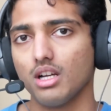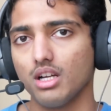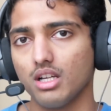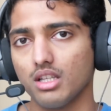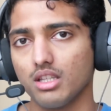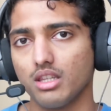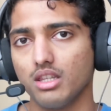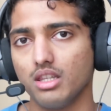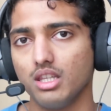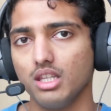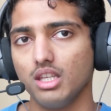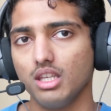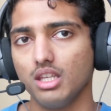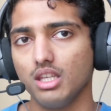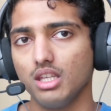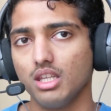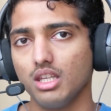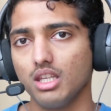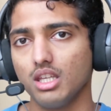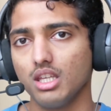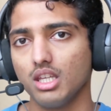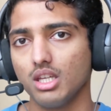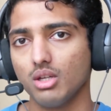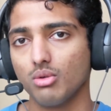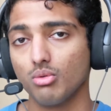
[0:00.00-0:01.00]

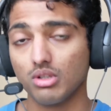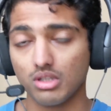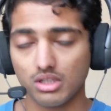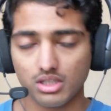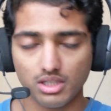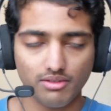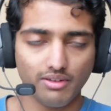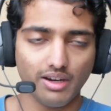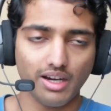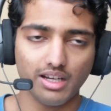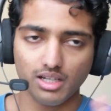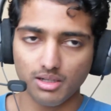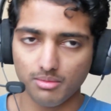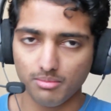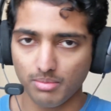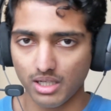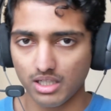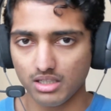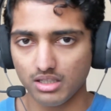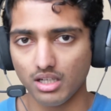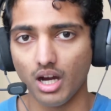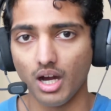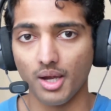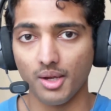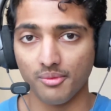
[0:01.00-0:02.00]
We'll divide it by
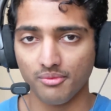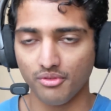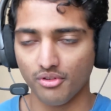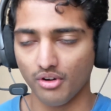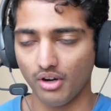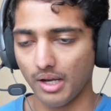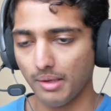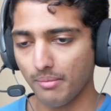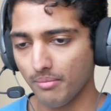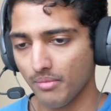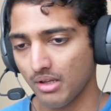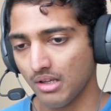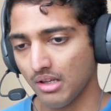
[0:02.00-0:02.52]
time frame.